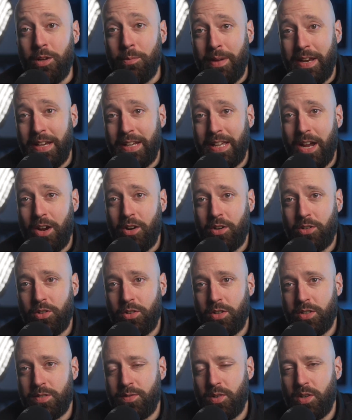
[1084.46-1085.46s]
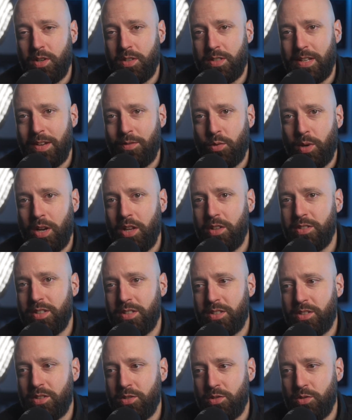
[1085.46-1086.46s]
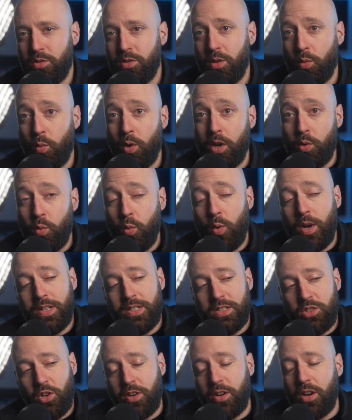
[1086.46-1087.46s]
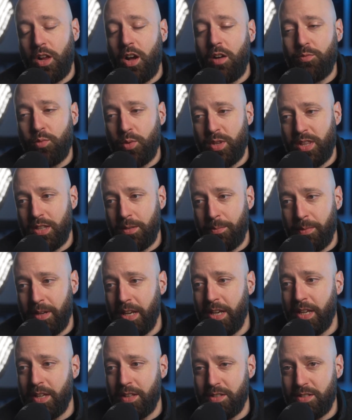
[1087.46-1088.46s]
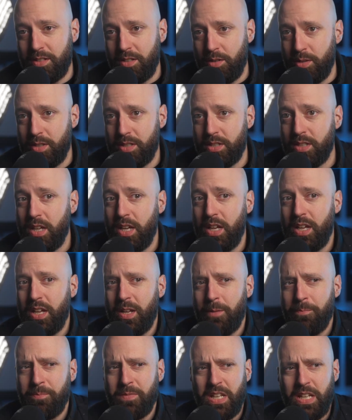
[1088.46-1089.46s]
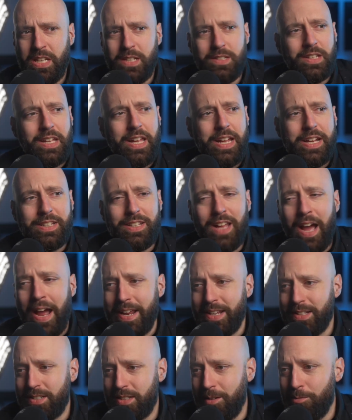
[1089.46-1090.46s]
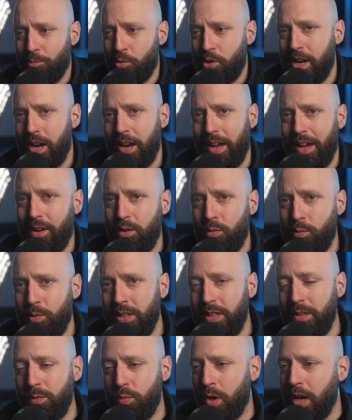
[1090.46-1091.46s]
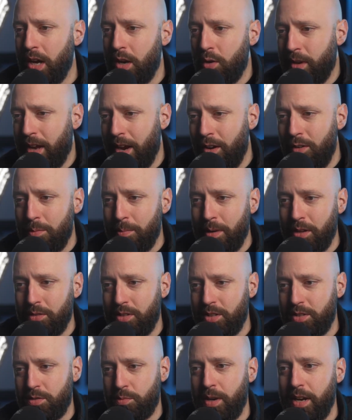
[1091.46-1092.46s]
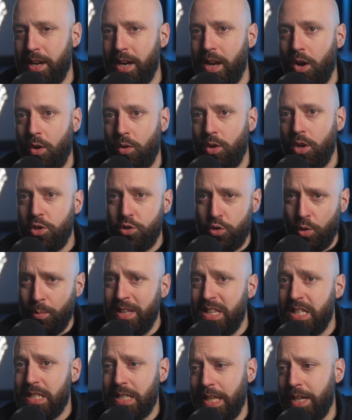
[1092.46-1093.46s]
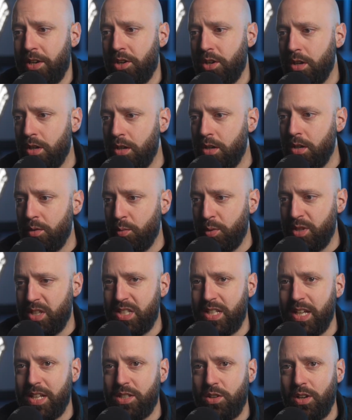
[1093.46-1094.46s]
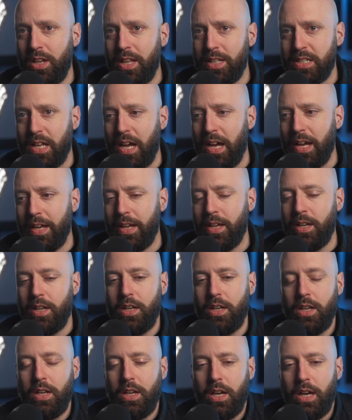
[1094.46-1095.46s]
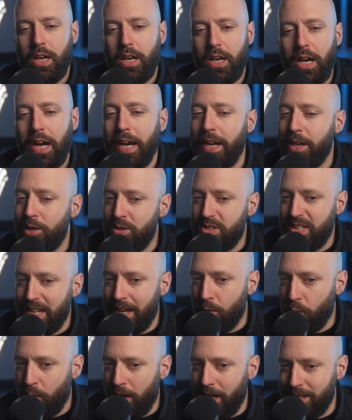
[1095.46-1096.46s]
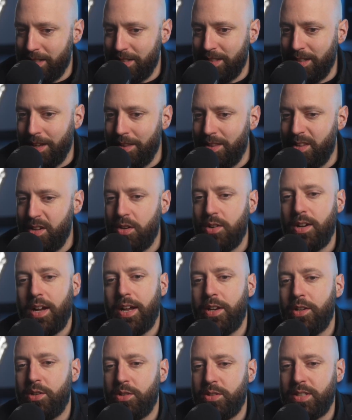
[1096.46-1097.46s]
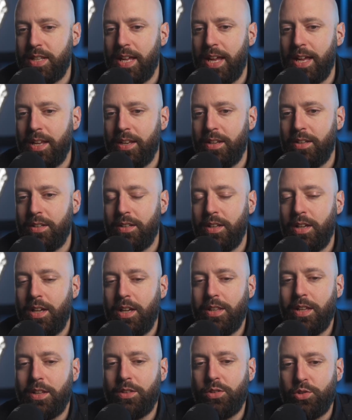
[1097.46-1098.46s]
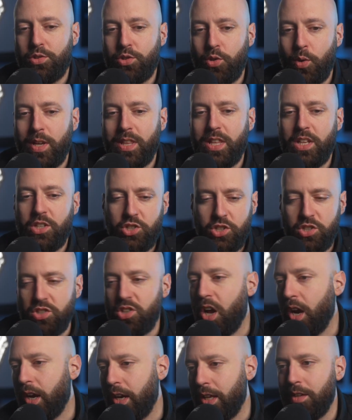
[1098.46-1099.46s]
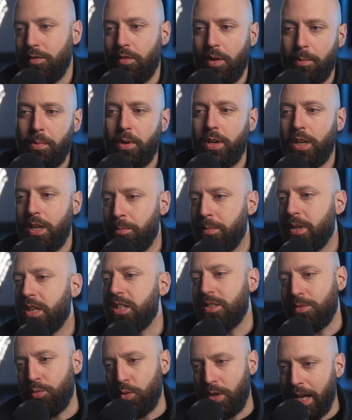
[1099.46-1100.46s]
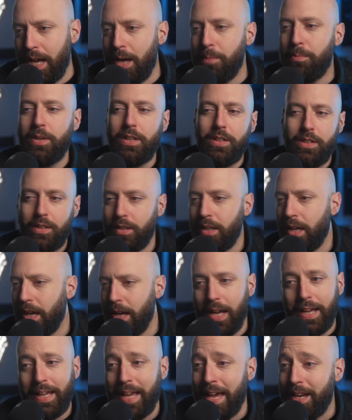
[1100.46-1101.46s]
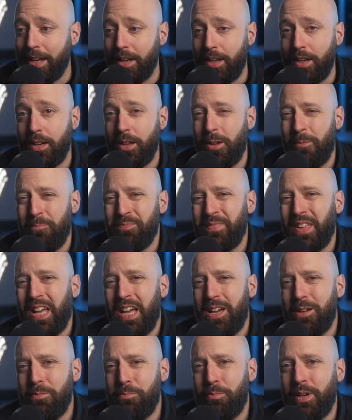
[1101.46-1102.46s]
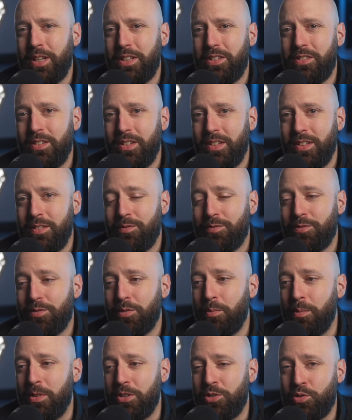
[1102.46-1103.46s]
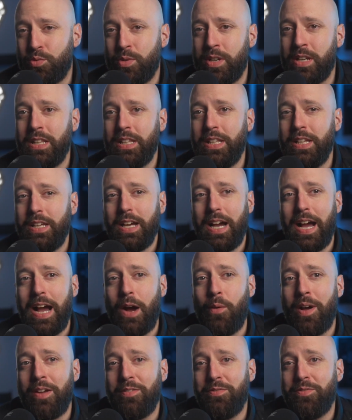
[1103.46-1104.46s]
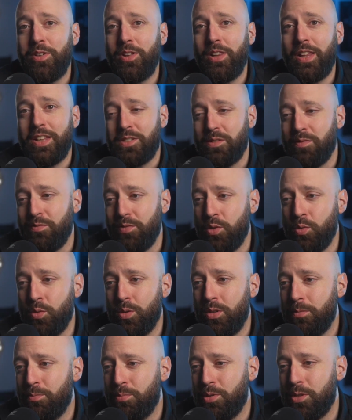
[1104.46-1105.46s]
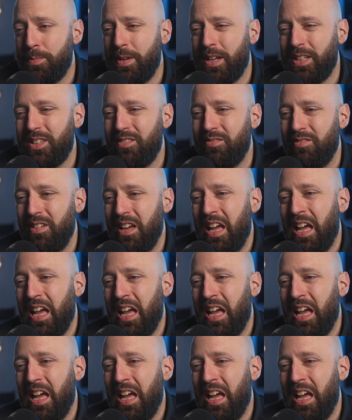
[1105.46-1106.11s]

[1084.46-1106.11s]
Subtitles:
main character, as far as everyone else is concerned, the one who I started off with at the beginning of the series, he's laying dying somewhere. I don't care about this right now. Show me this later when the stakes are less high. I understand why it's done there. I understand that they're showing that she's not going to give up on him because of what happened, and I get it. But from a strictly how I feel as a viewer perspective,